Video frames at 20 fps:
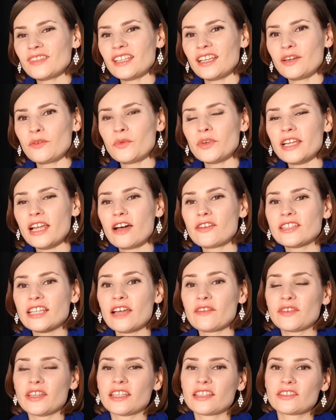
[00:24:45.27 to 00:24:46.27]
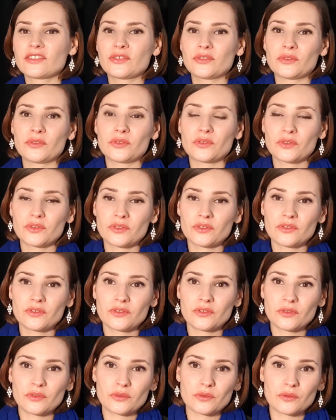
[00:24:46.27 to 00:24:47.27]
Without having to
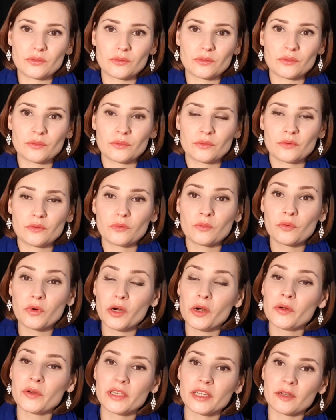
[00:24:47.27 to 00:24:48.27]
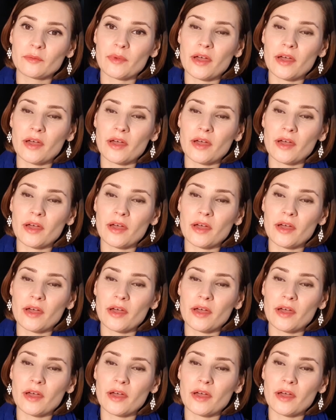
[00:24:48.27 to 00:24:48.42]
worry